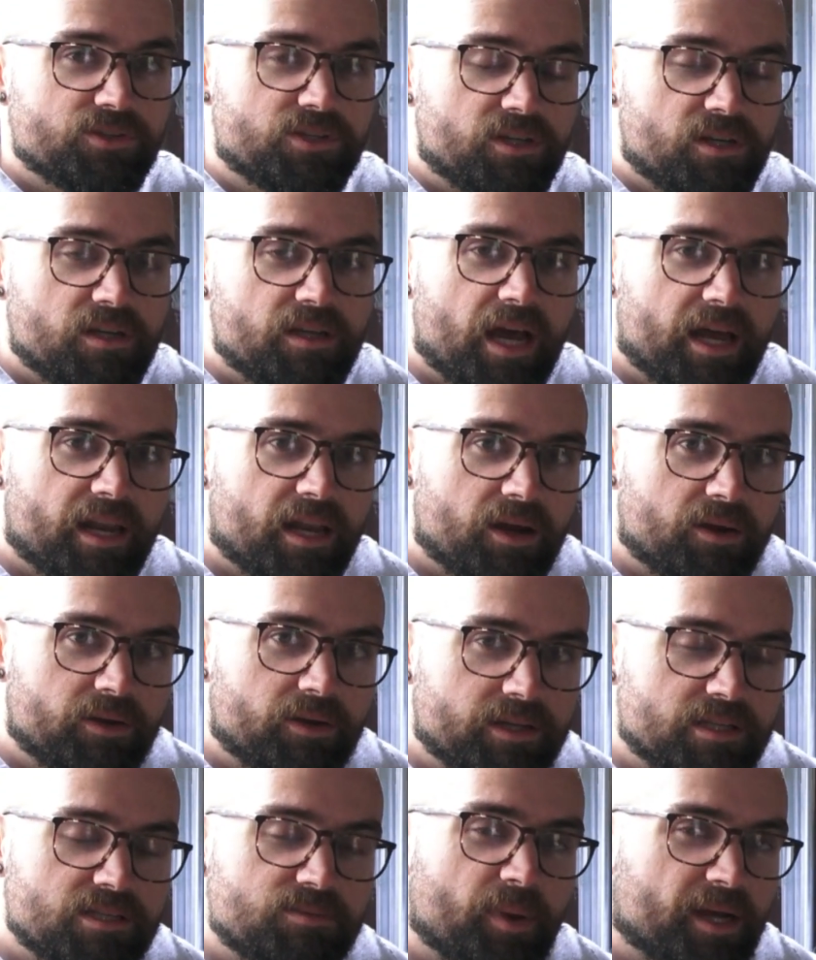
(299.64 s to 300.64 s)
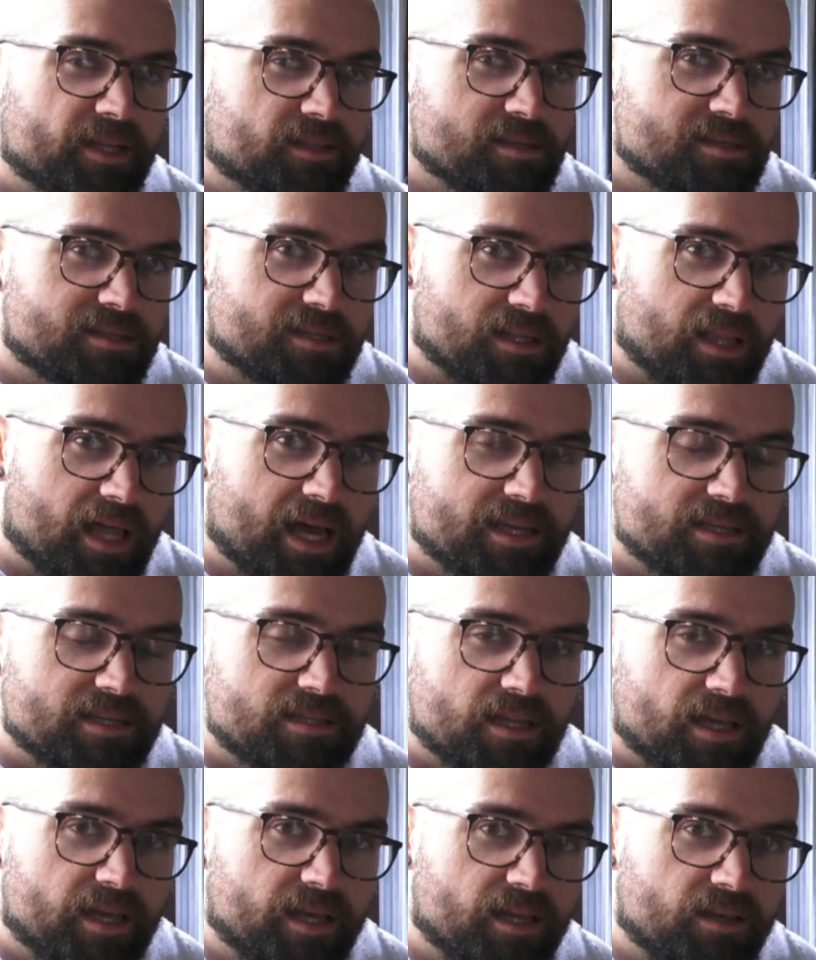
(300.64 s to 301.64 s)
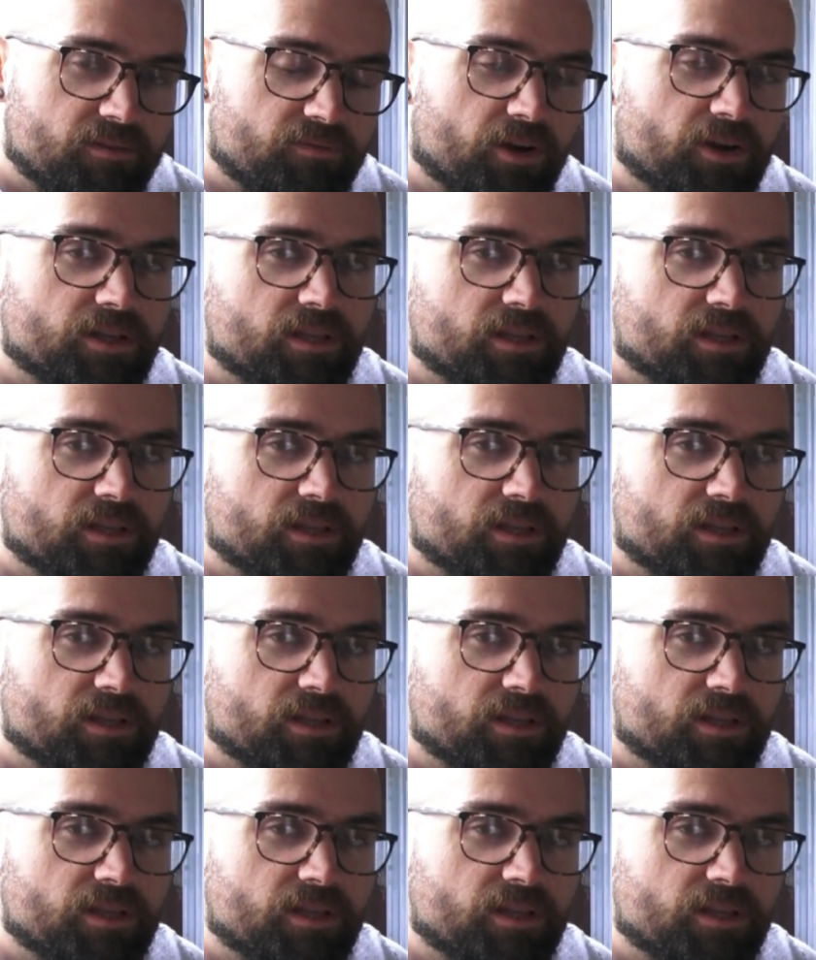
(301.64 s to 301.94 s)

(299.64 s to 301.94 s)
good, and I would expect this to last a very